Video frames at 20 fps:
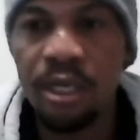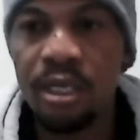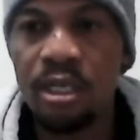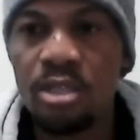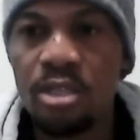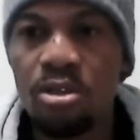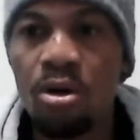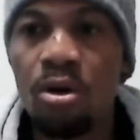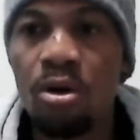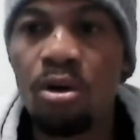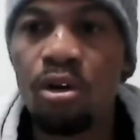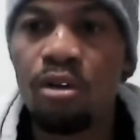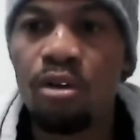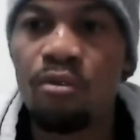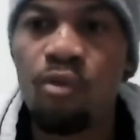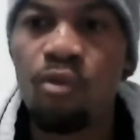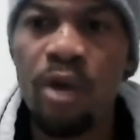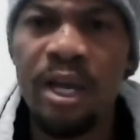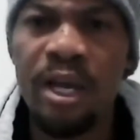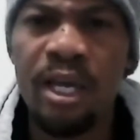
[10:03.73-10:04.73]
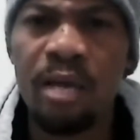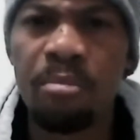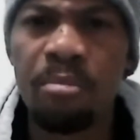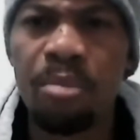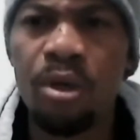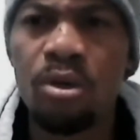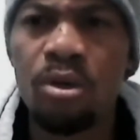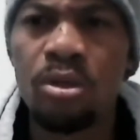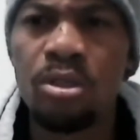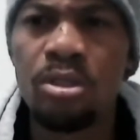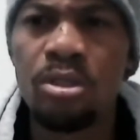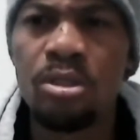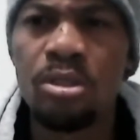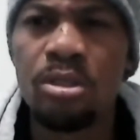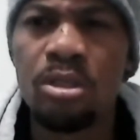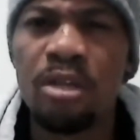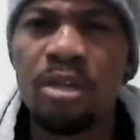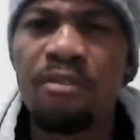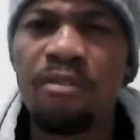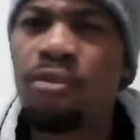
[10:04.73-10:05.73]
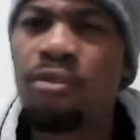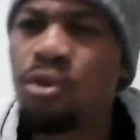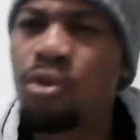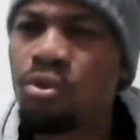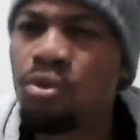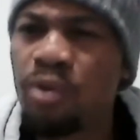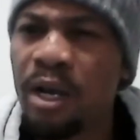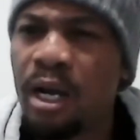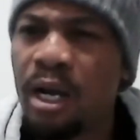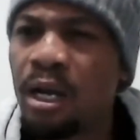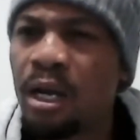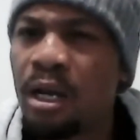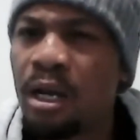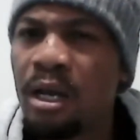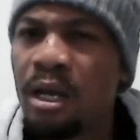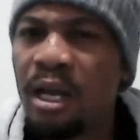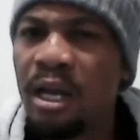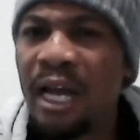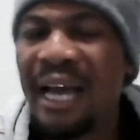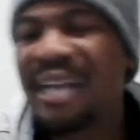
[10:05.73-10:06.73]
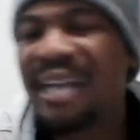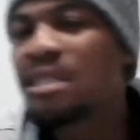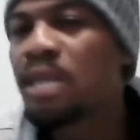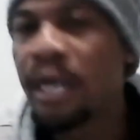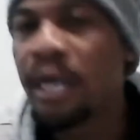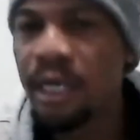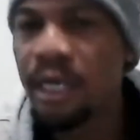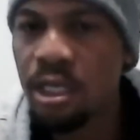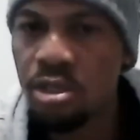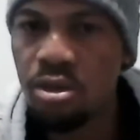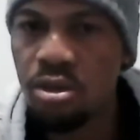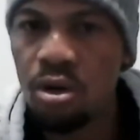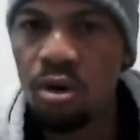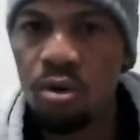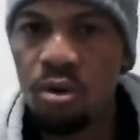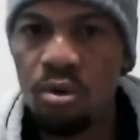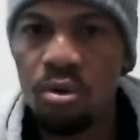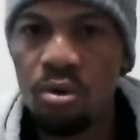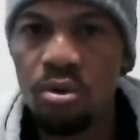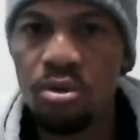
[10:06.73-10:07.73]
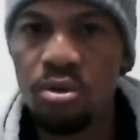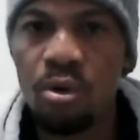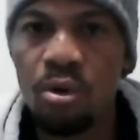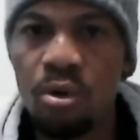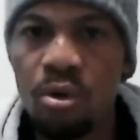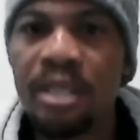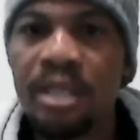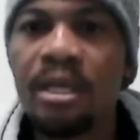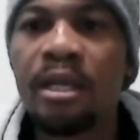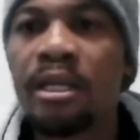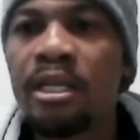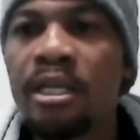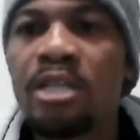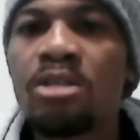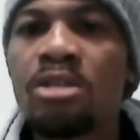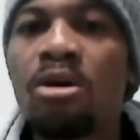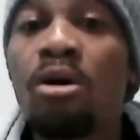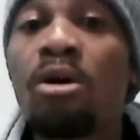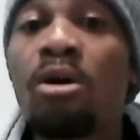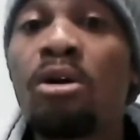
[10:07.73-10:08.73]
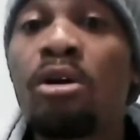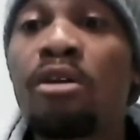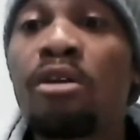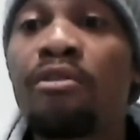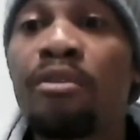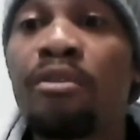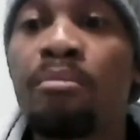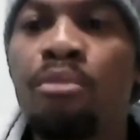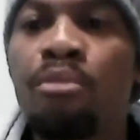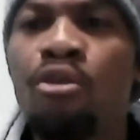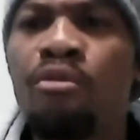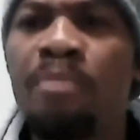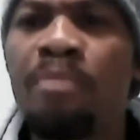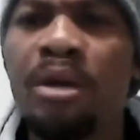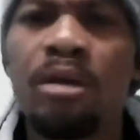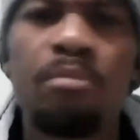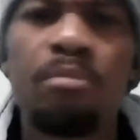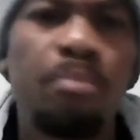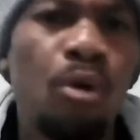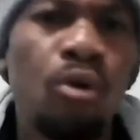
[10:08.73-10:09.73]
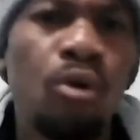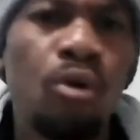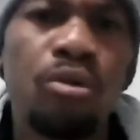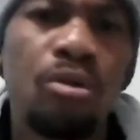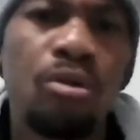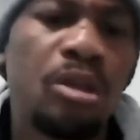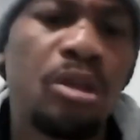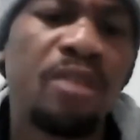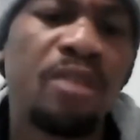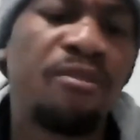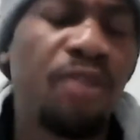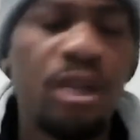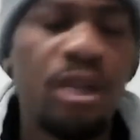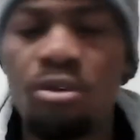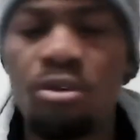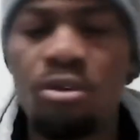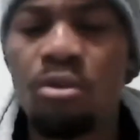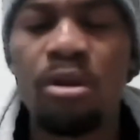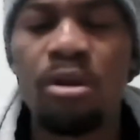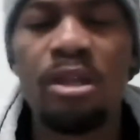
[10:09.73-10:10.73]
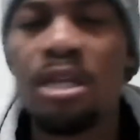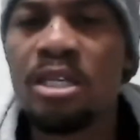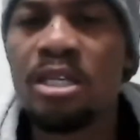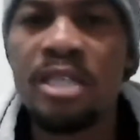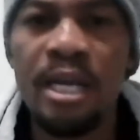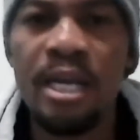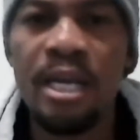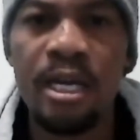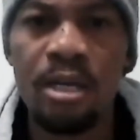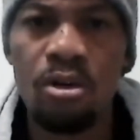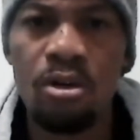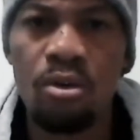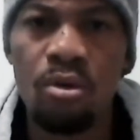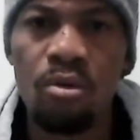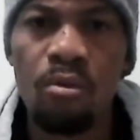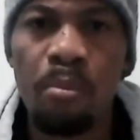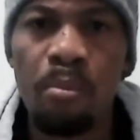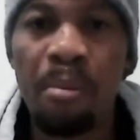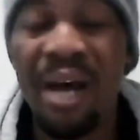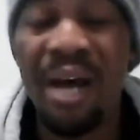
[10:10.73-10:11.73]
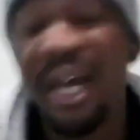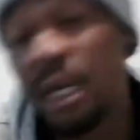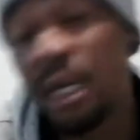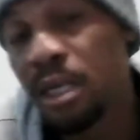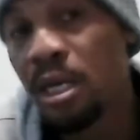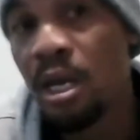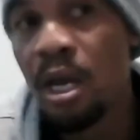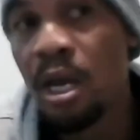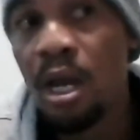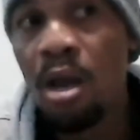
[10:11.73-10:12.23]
It needs a whole lot of working because the footwork, it's kind of slow. So it needs a whole lot of improvement, both on the first goal and the second goal. But